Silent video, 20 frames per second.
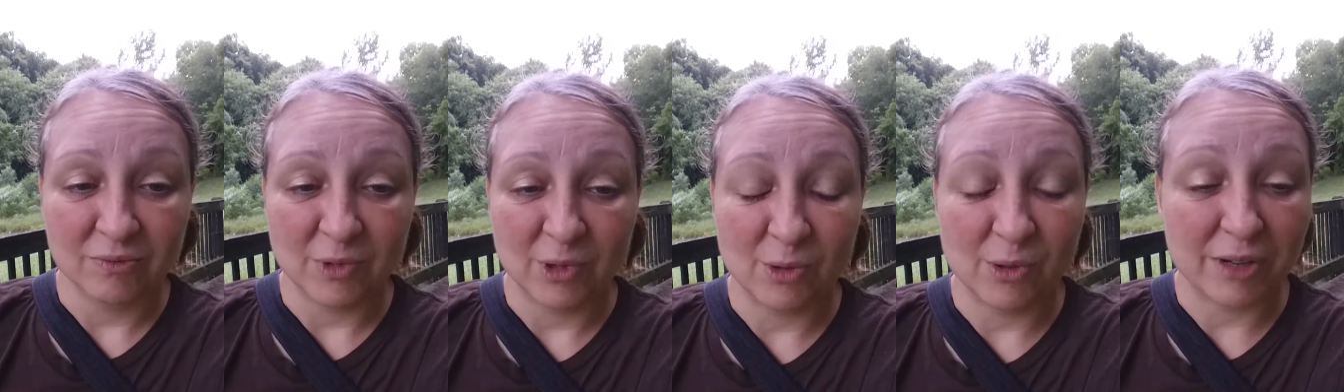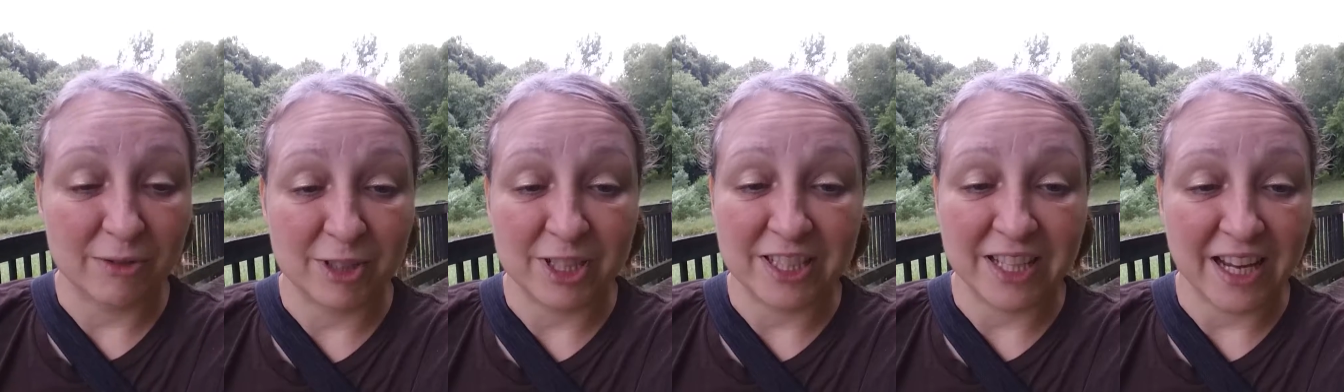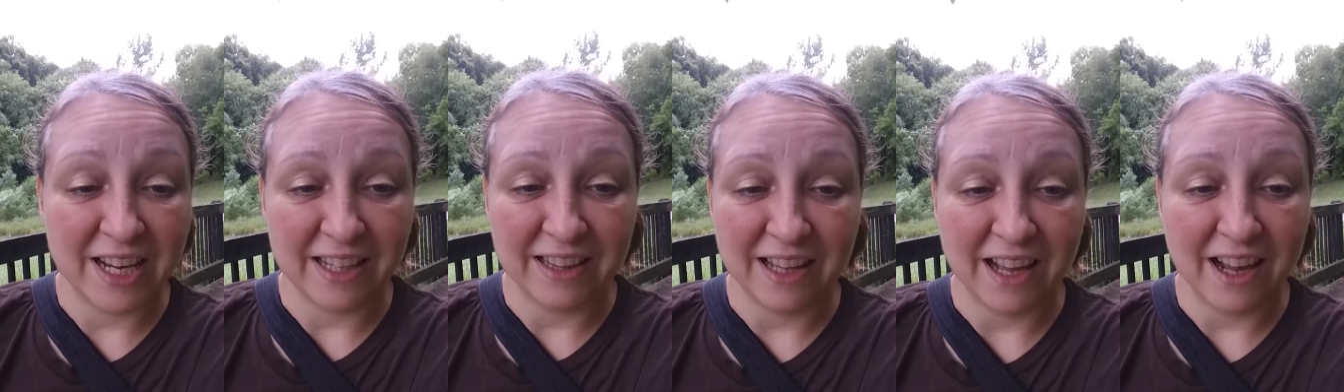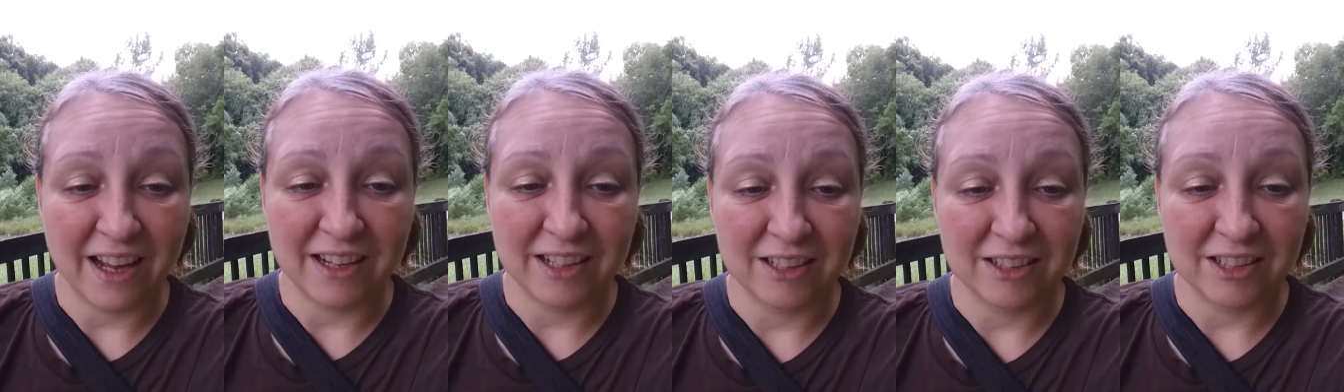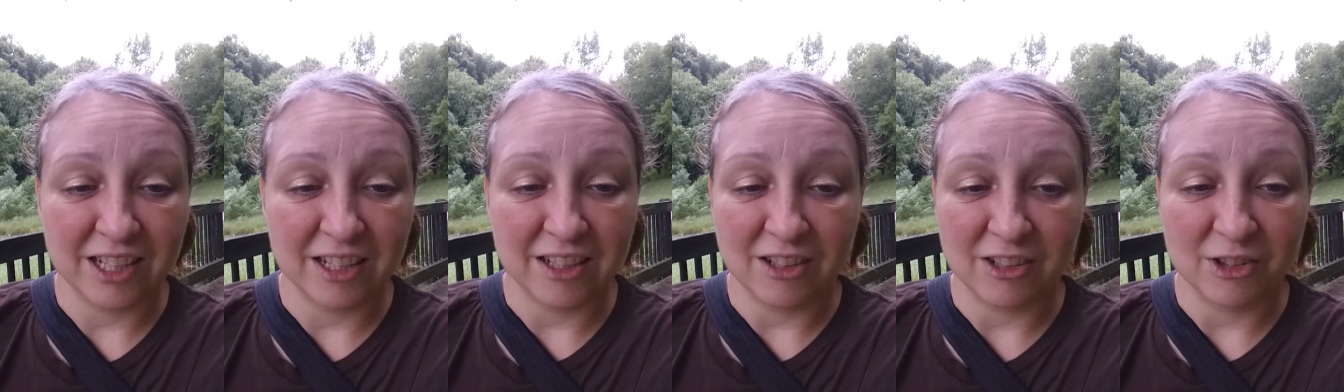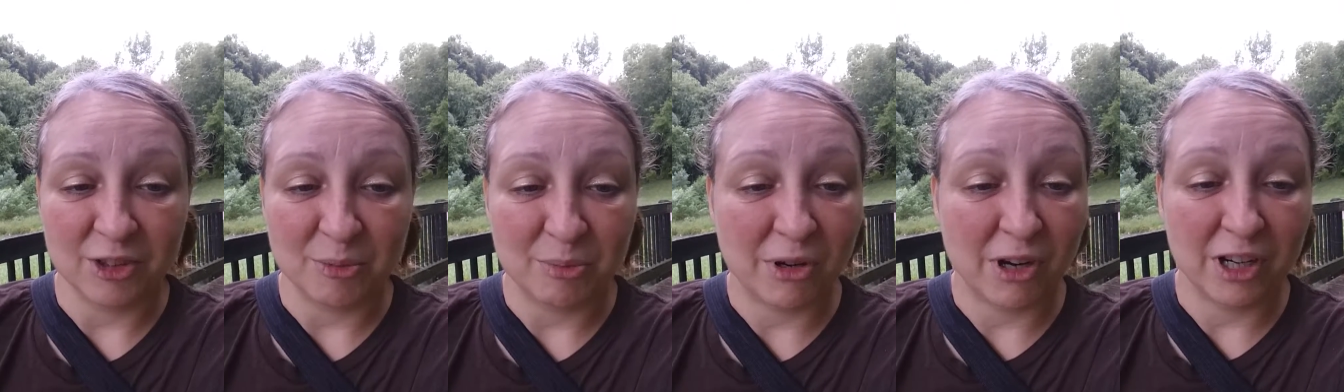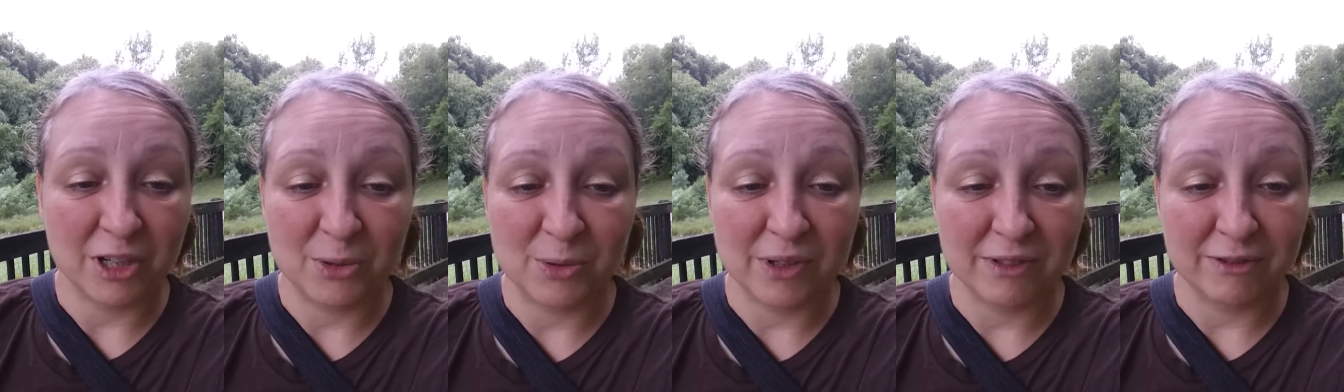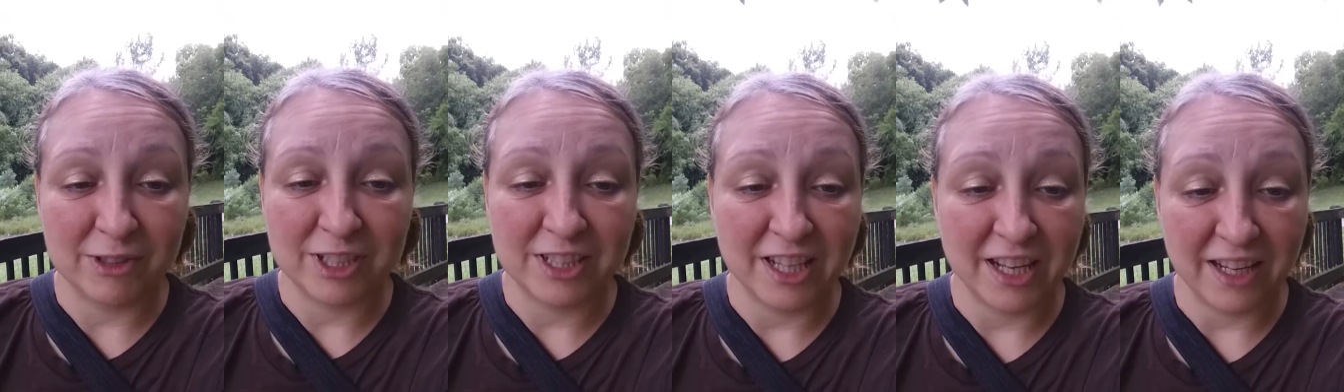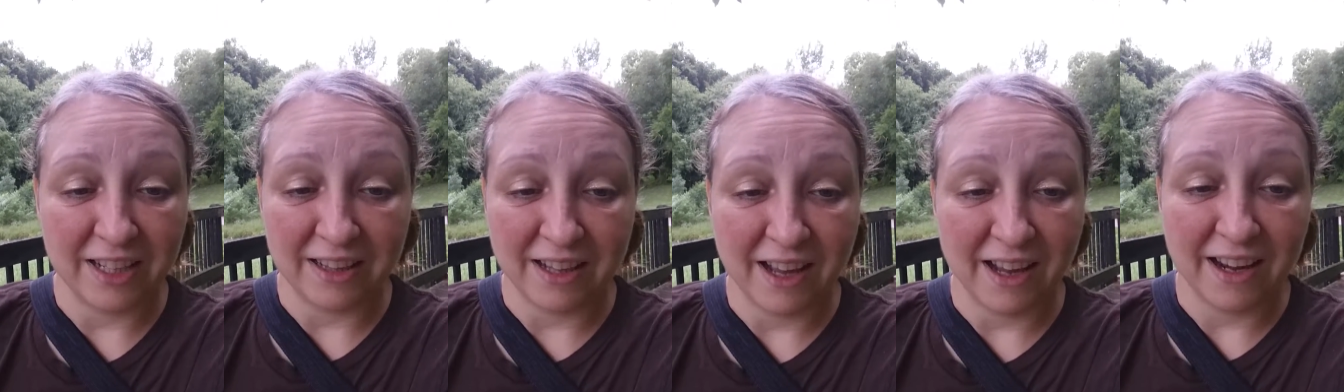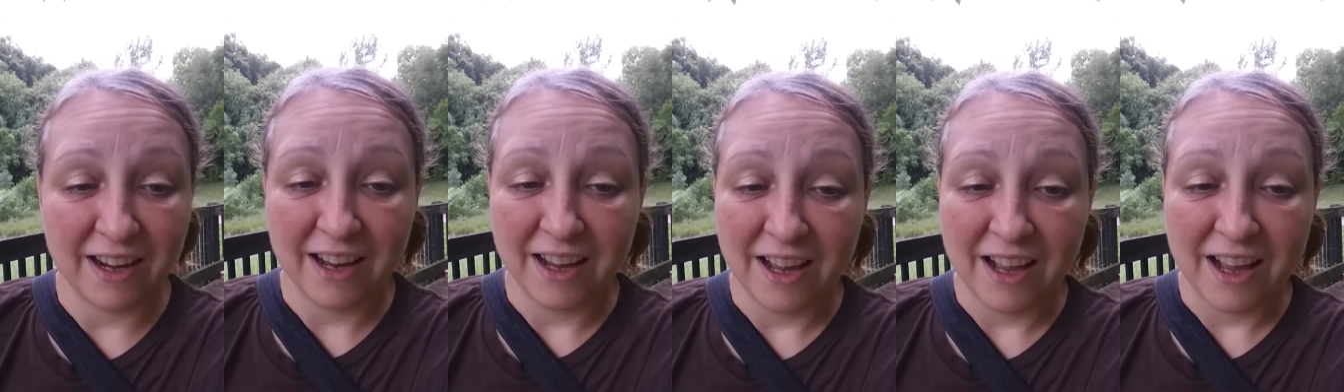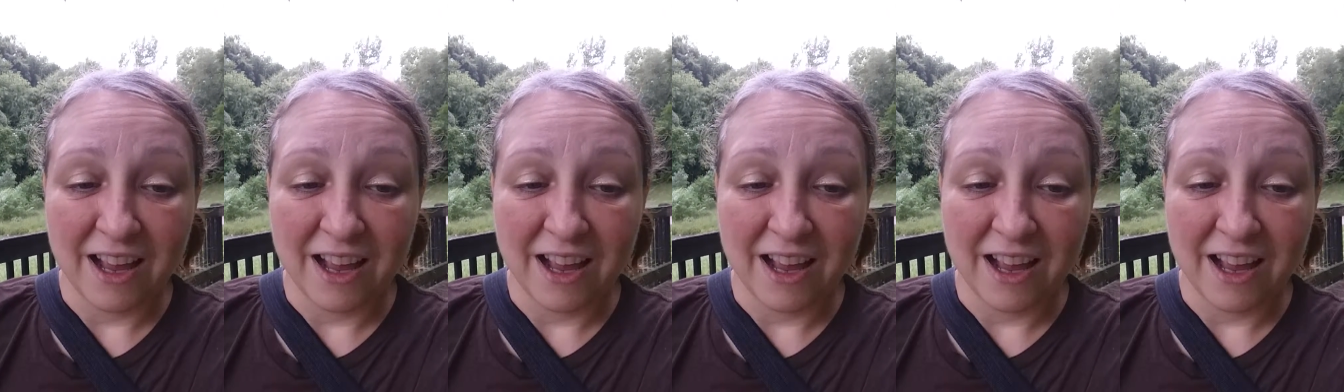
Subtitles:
whoever's saying that, on the part of whoever's saying that.